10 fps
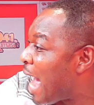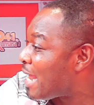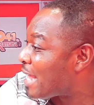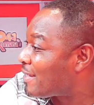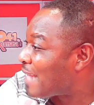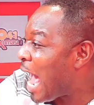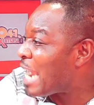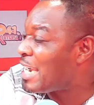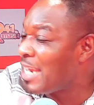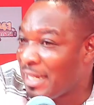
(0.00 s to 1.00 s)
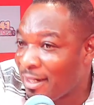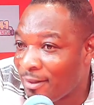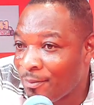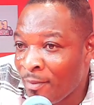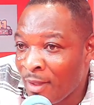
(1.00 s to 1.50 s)
de sardine
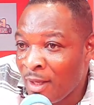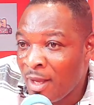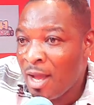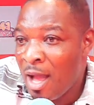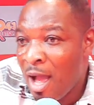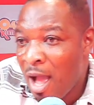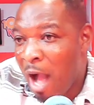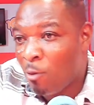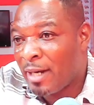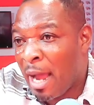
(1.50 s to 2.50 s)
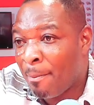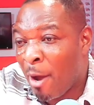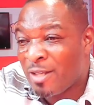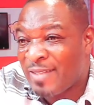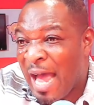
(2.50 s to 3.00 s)
akoda be
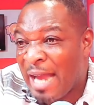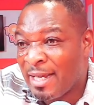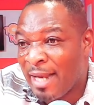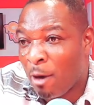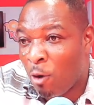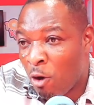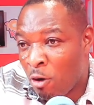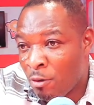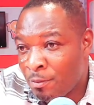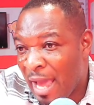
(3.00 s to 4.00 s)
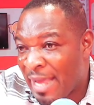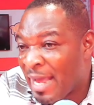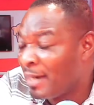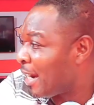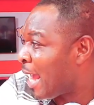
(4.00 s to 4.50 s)
we sardine e wo ho e ye
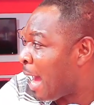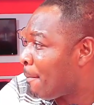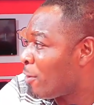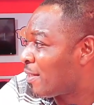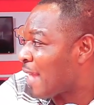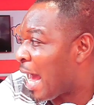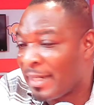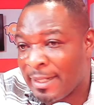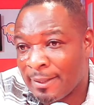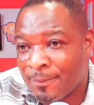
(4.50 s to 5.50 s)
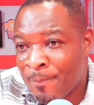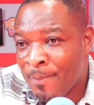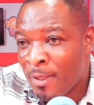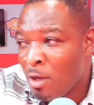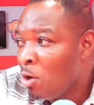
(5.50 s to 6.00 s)
dey a me we sardine
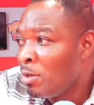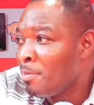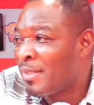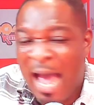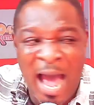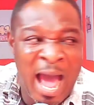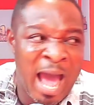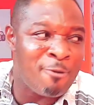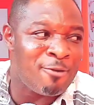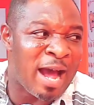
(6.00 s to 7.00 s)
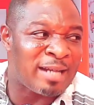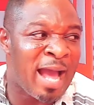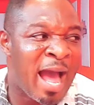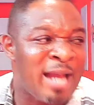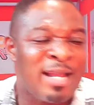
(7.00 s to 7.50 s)
num say ah ewrade
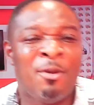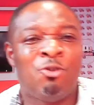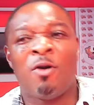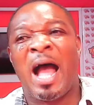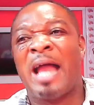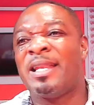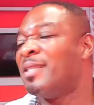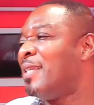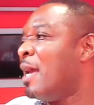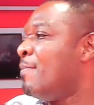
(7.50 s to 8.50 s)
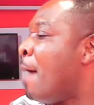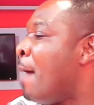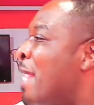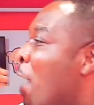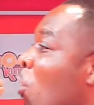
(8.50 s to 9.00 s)
ha de me dru ha de tie bi a
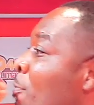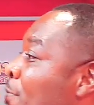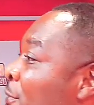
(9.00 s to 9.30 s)
me nya kombi